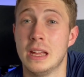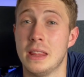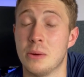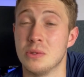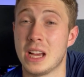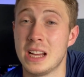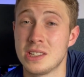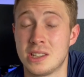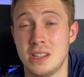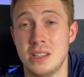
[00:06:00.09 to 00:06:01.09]
that was
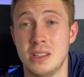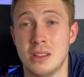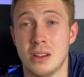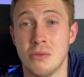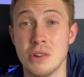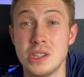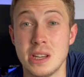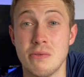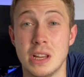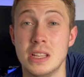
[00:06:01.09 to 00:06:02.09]
actually
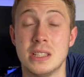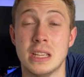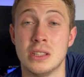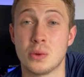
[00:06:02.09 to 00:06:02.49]
originally released in